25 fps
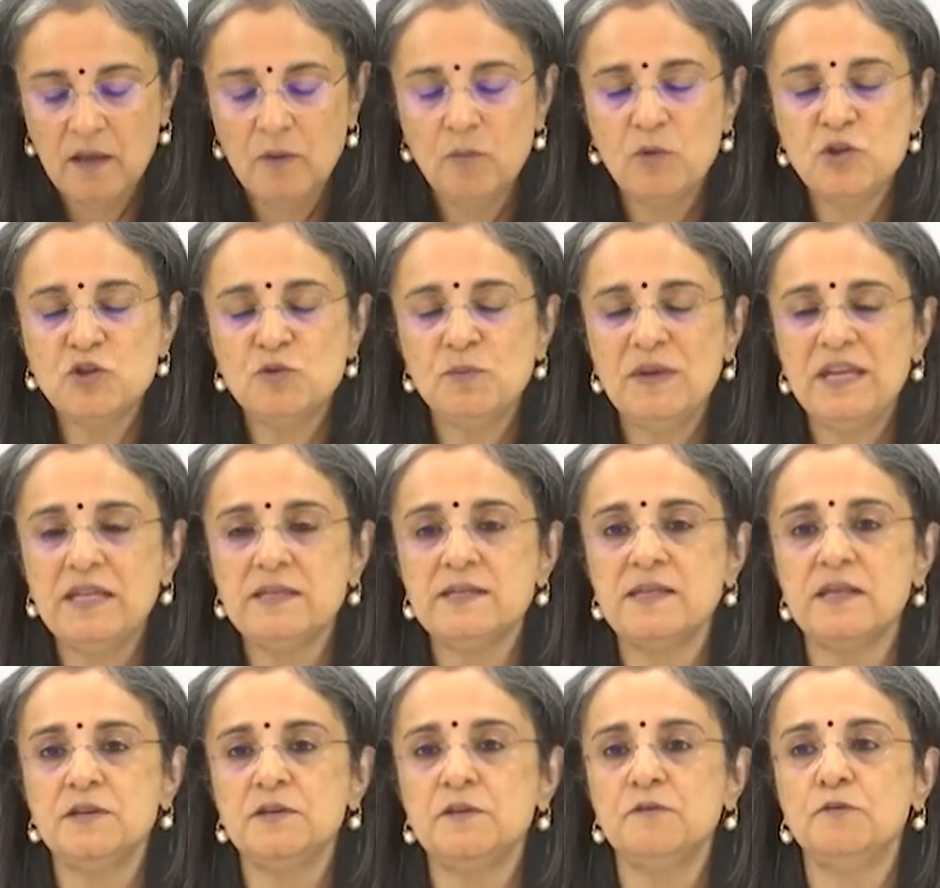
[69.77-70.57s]
which
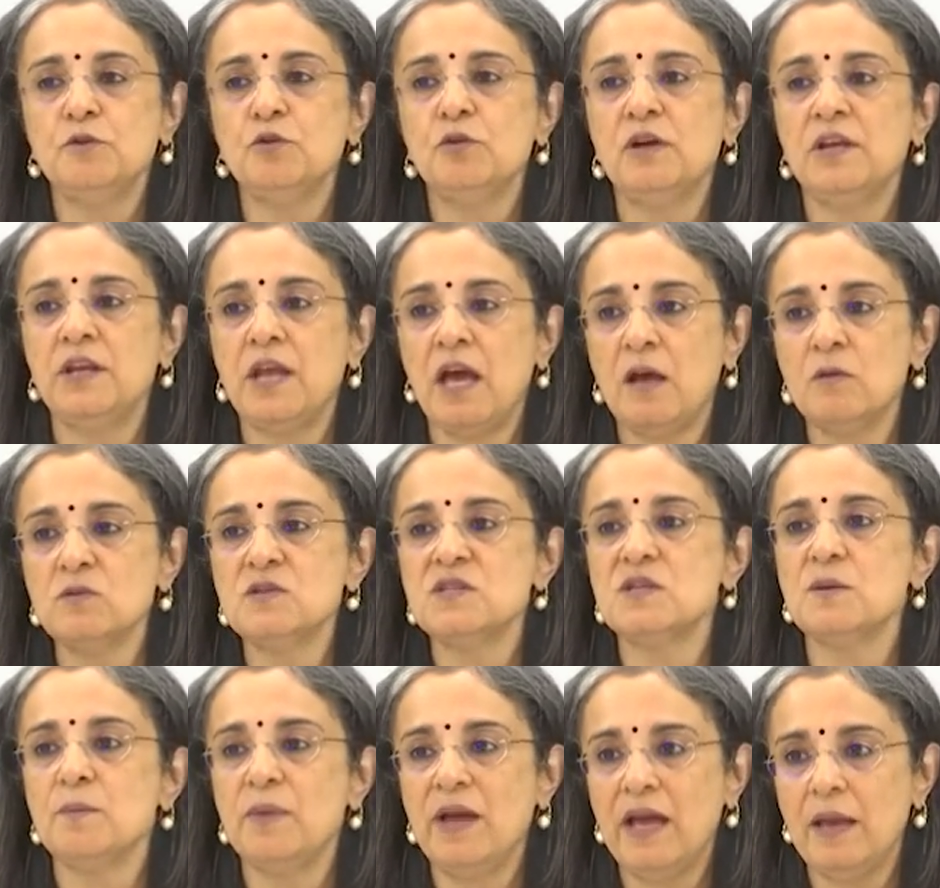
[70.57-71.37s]
means that if you
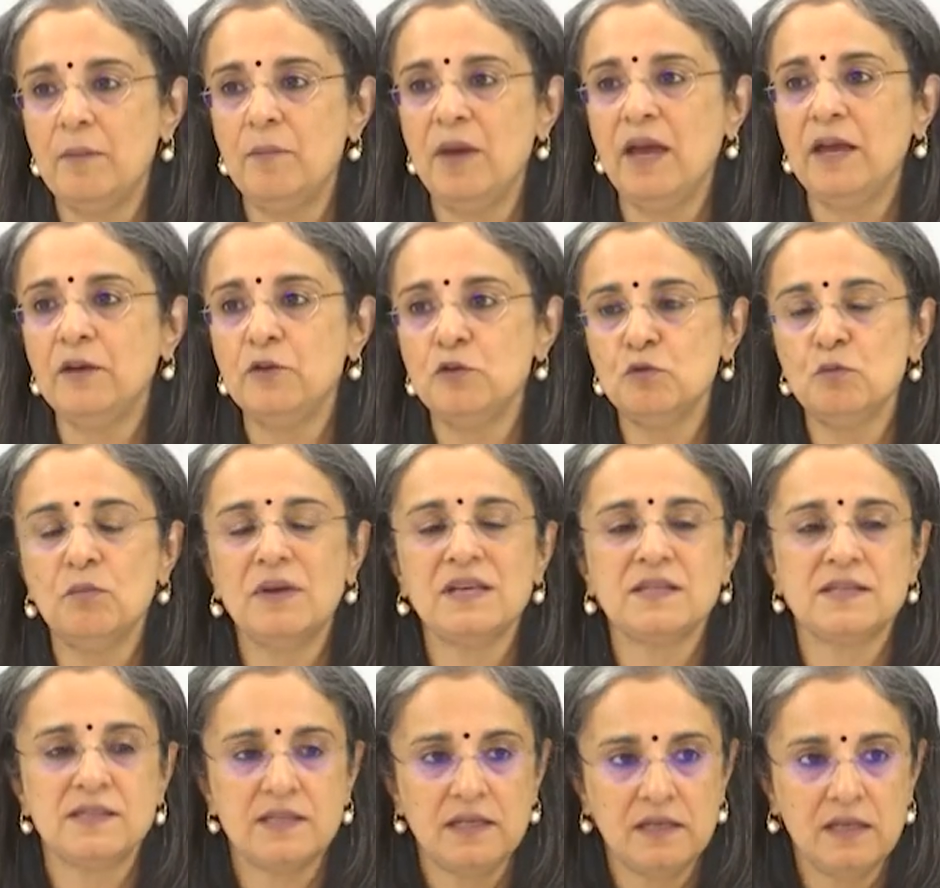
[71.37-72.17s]
announce a buyback, you
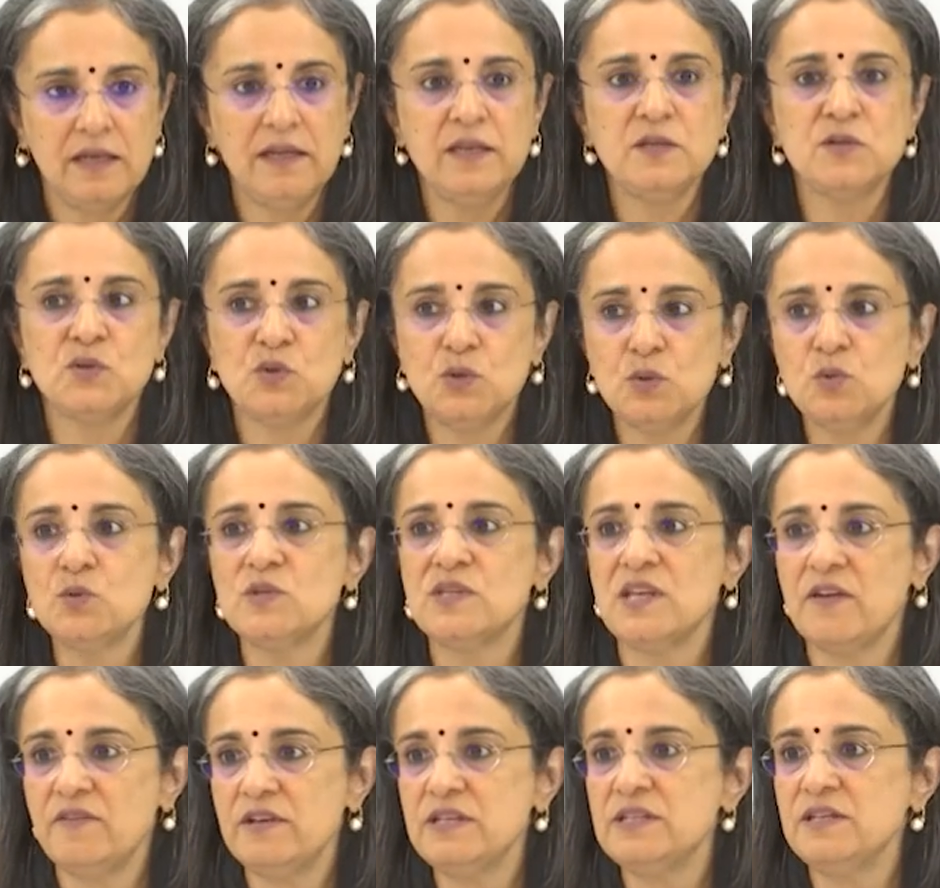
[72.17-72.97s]
must at least do
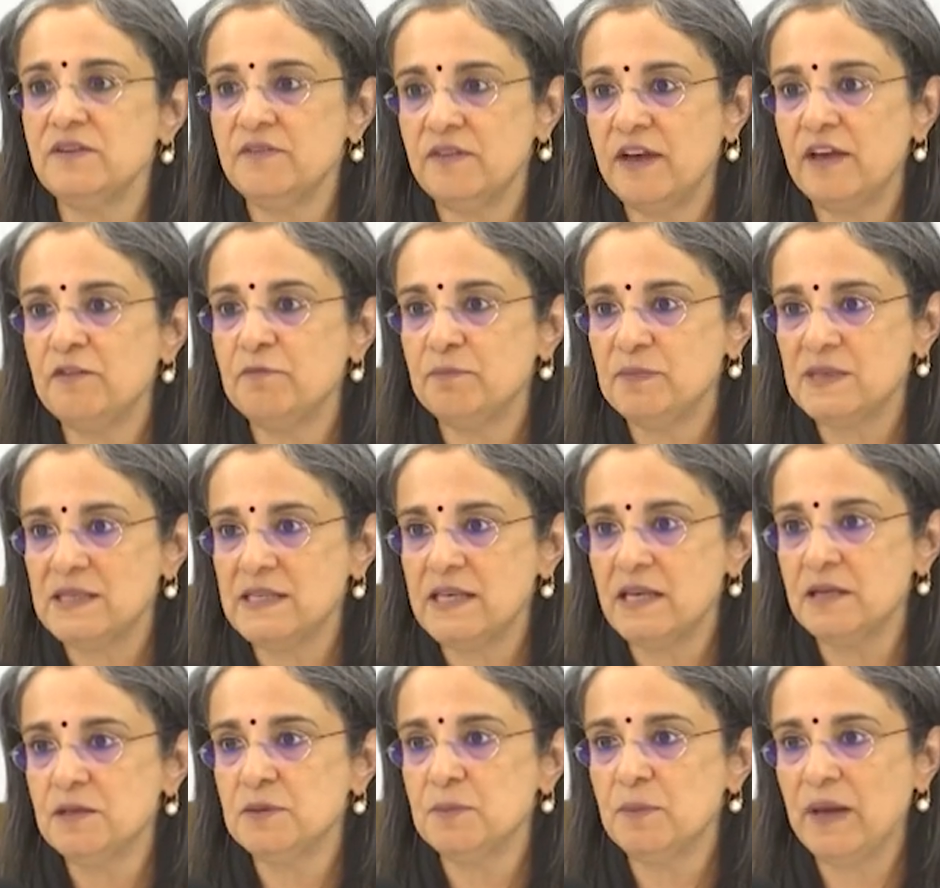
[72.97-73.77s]

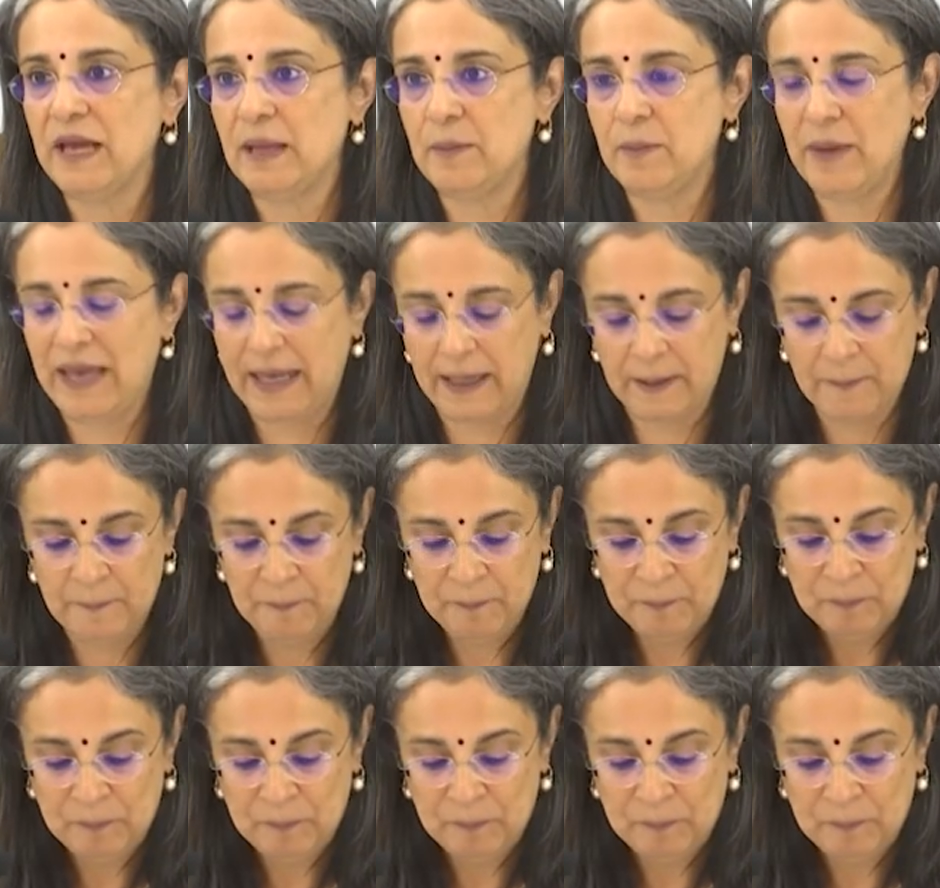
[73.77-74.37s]
75% buyback.